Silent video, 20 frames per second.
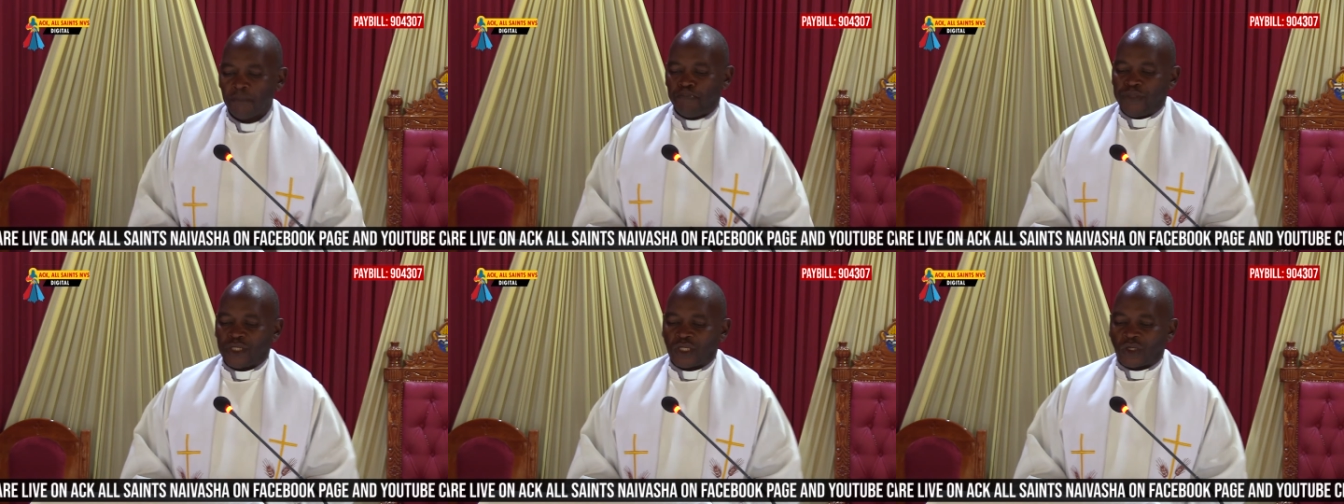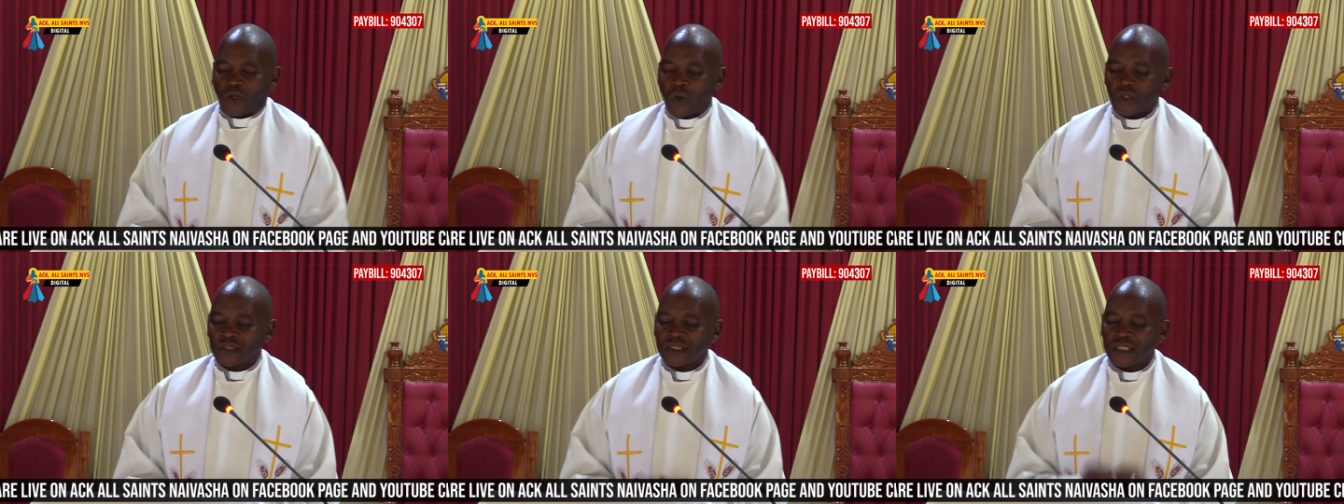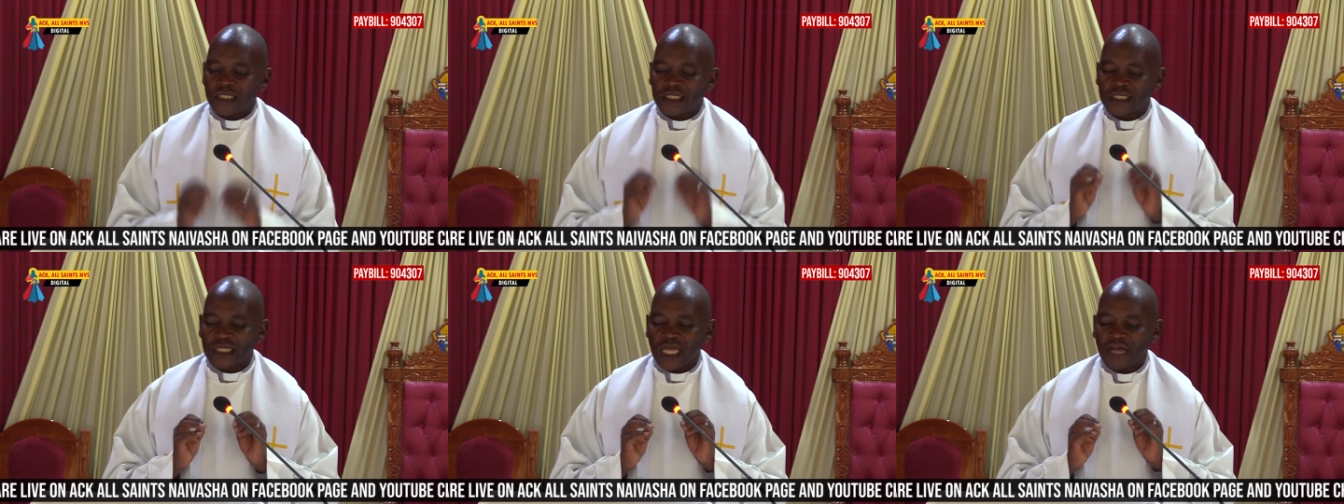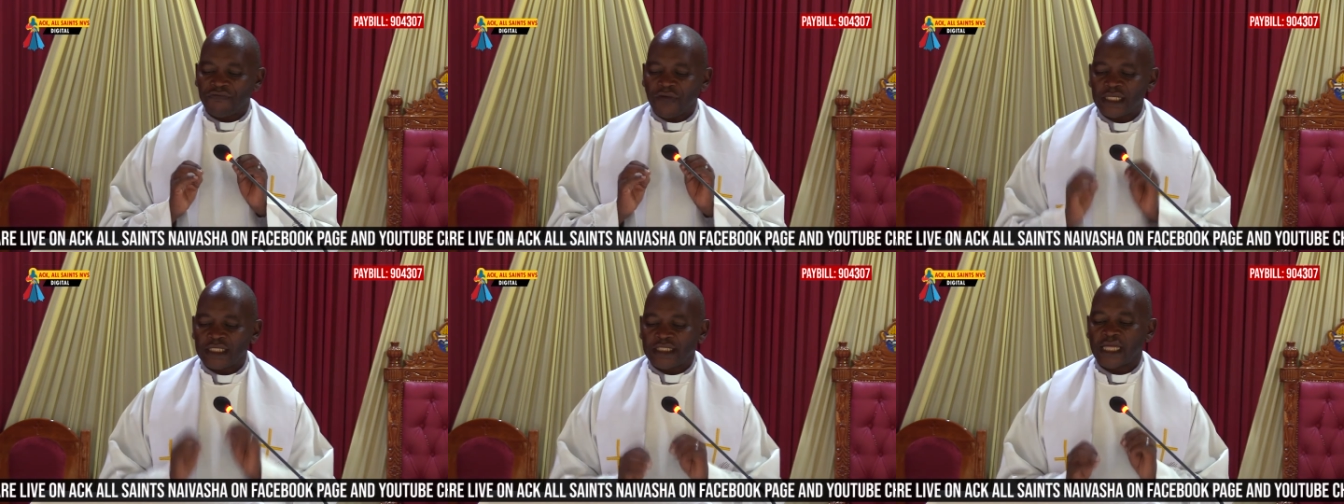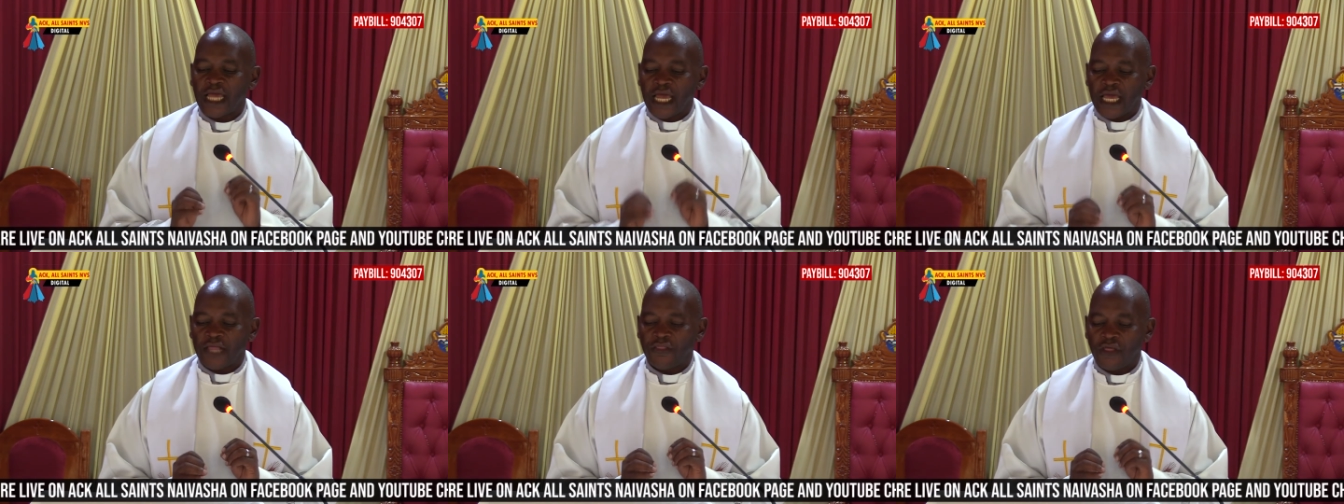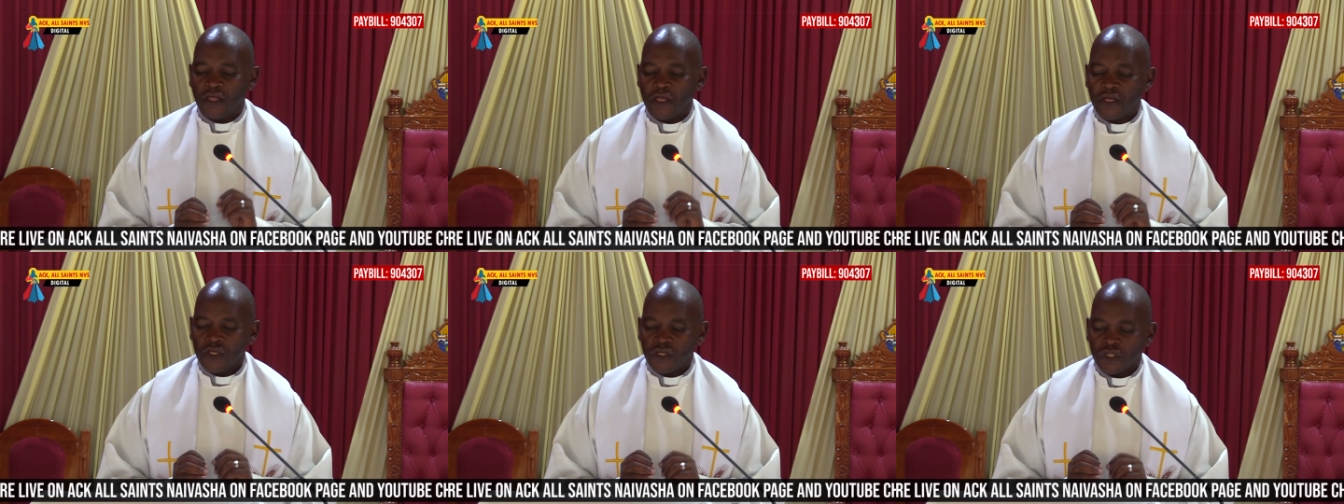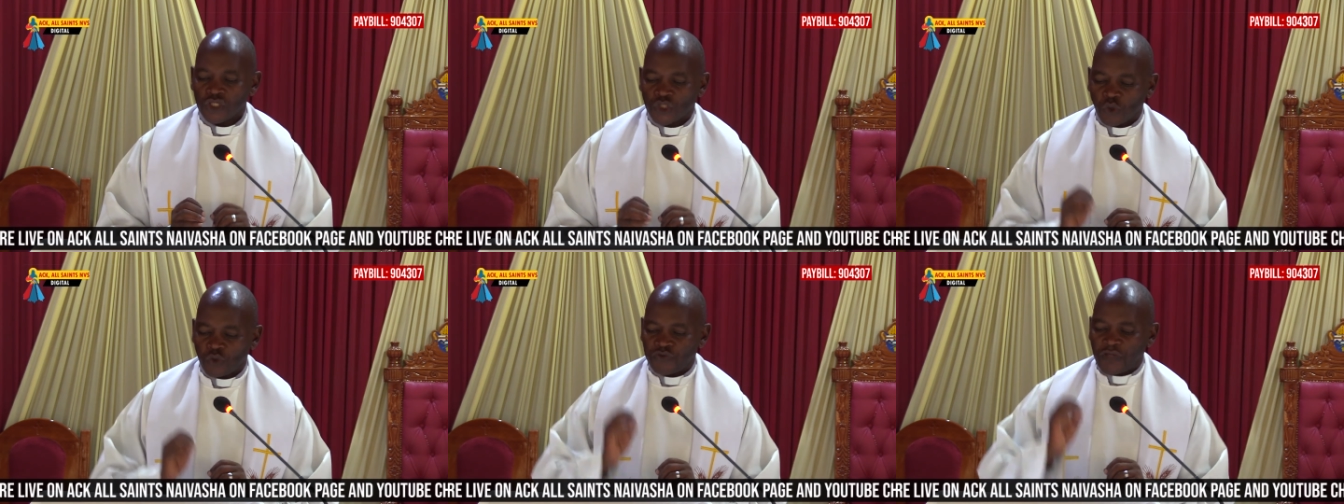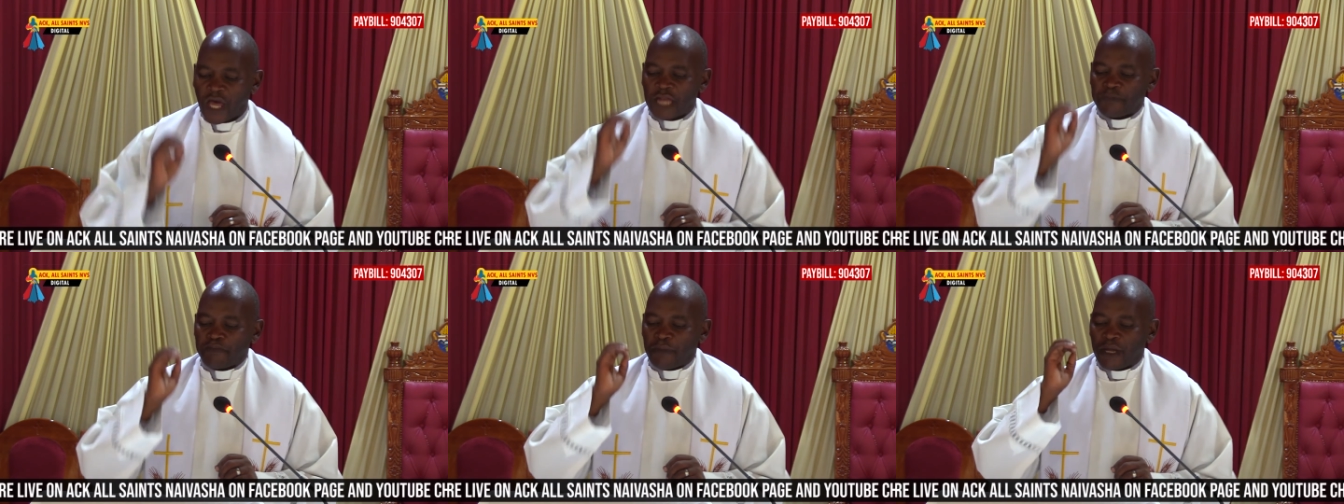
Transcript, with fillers: because he suffered death, so that